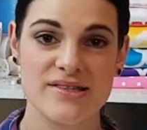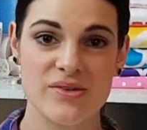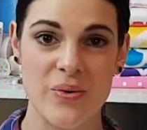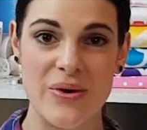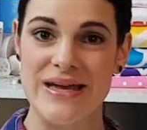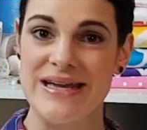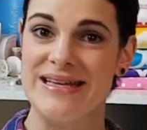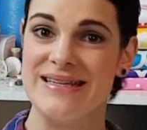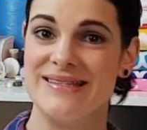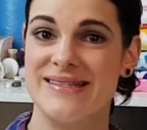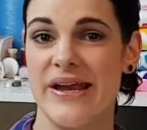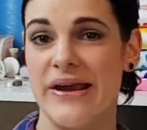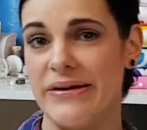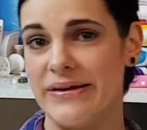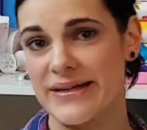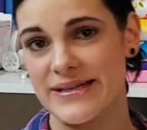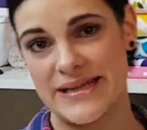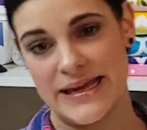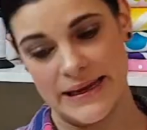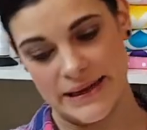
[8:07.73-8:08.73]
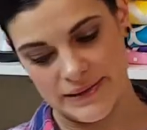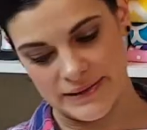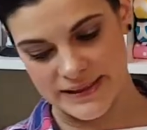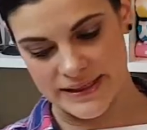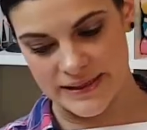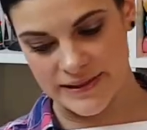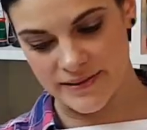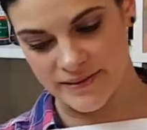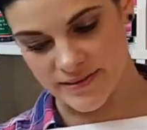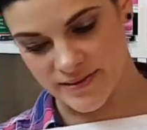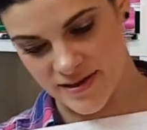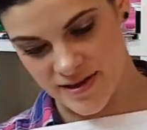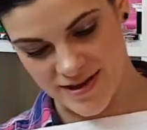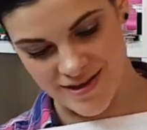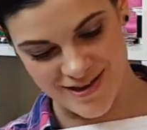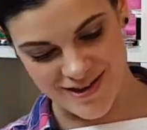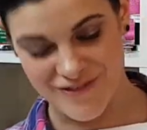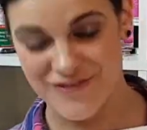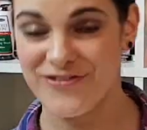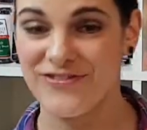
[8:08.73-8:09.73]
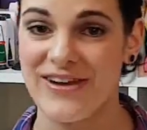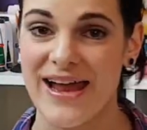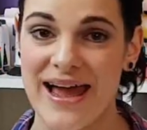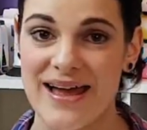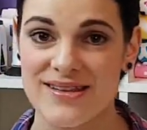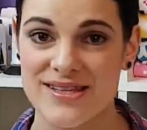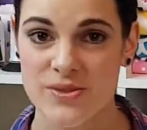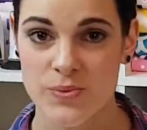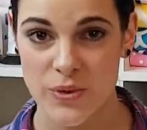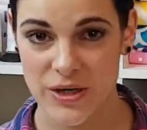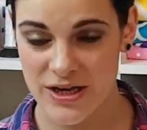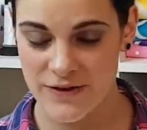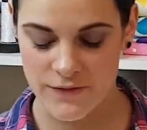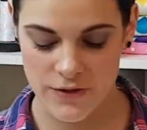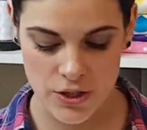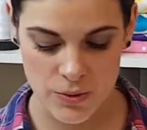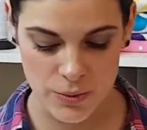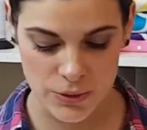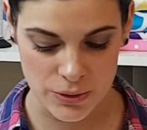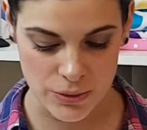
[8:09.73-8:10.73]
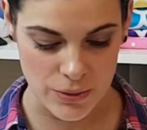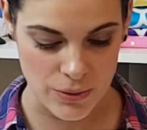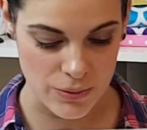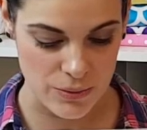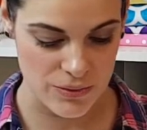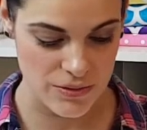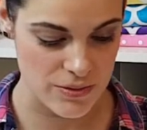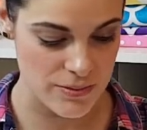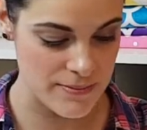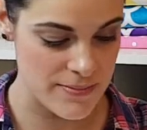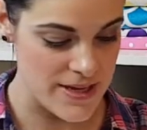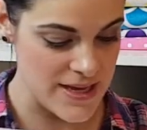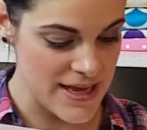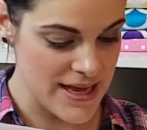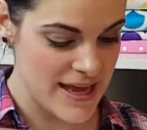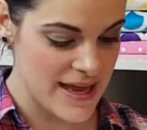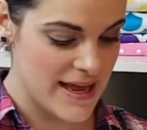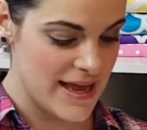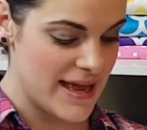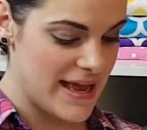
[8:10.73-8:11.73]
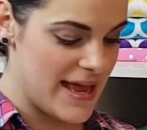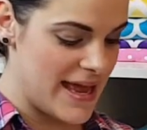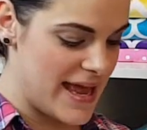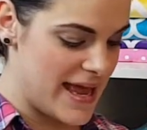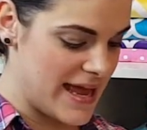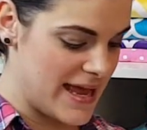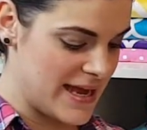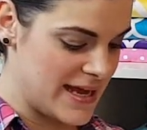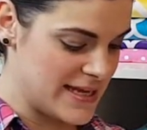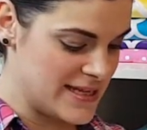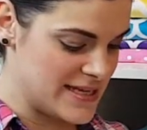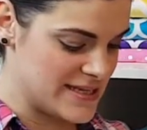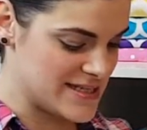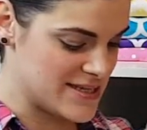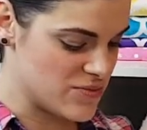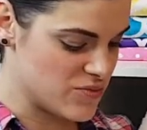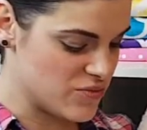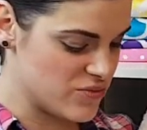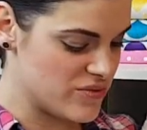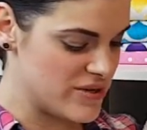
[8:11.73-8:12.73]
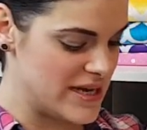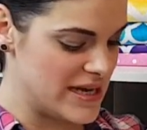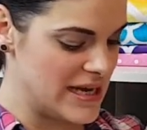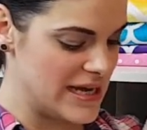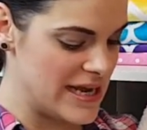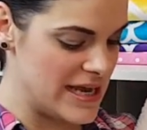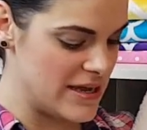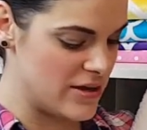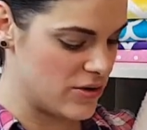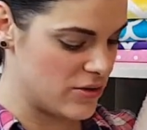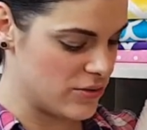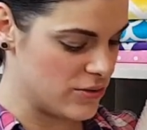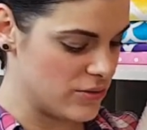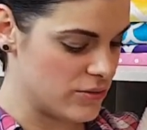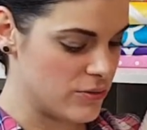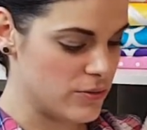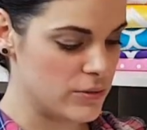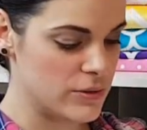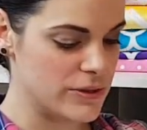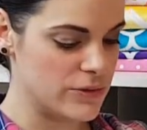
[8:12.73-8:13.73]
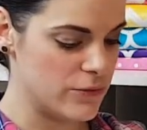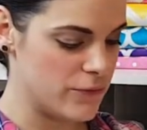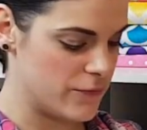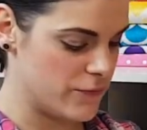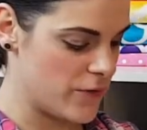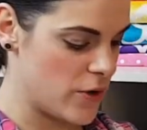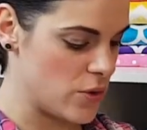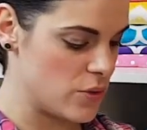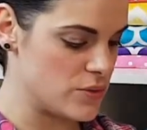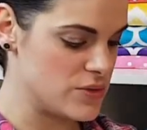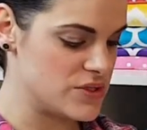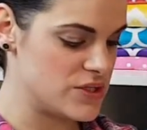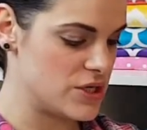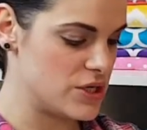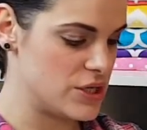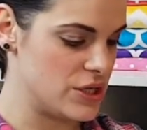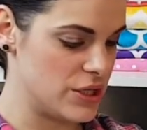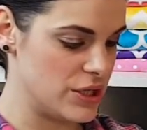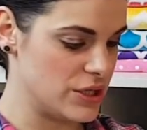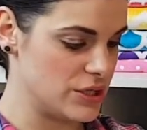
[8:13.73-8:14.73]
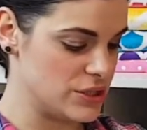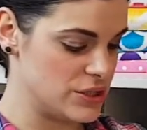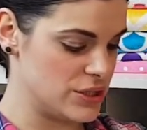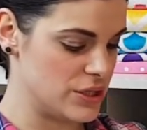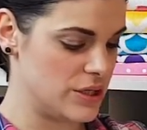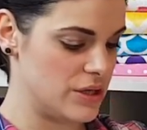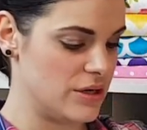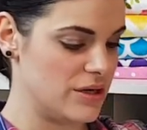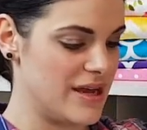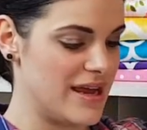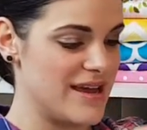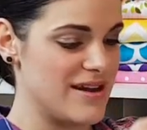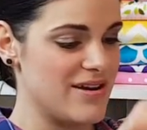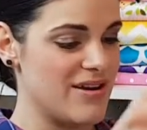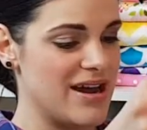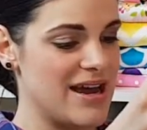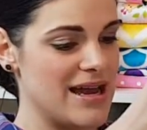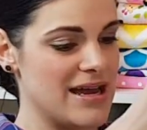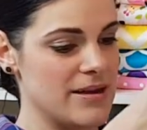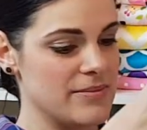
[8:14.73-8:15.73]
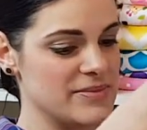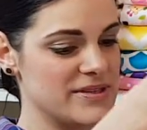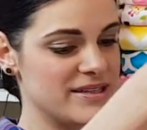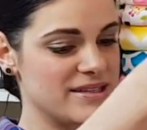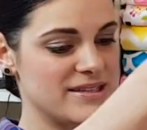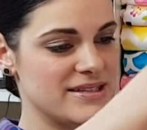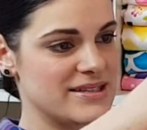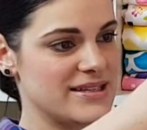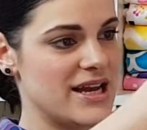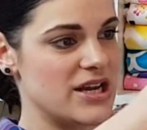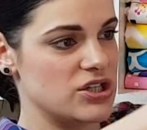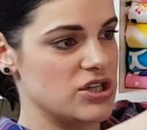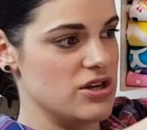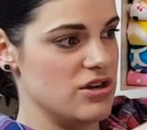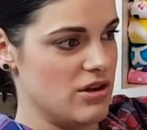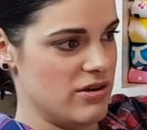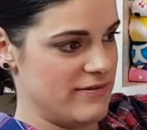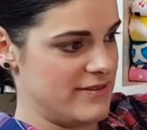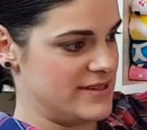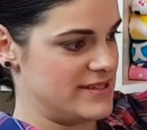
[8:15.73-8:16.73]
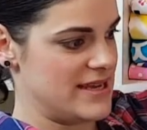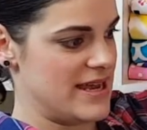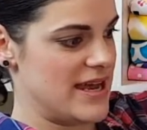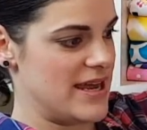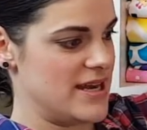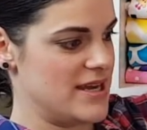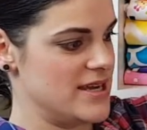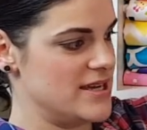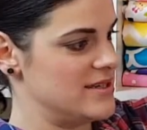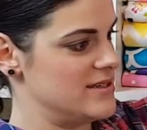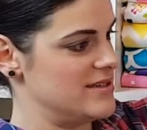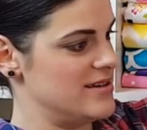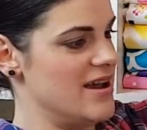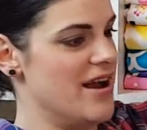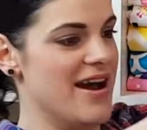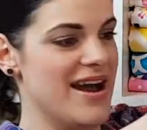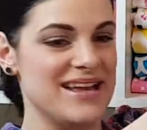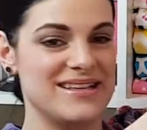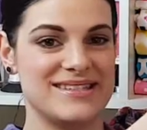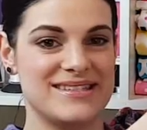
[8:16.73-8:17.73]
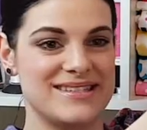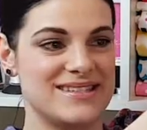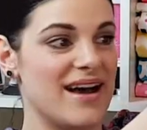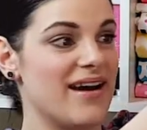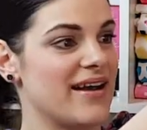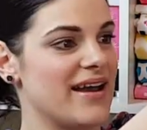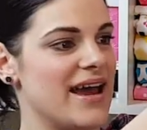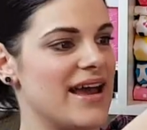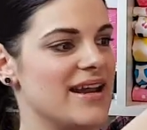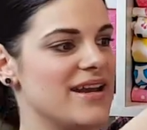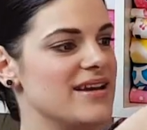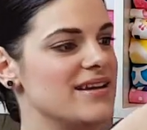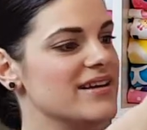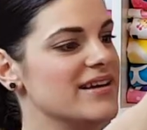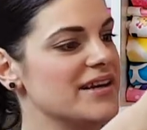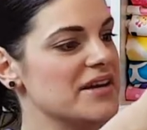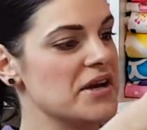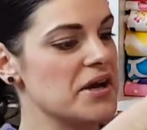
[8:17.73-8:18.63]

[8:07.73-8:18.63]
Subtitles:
squares, terry toweling, flats, whatever you want to call them. And there's some really cool little folds that you can do, and I am such a novice at it. I suck at it,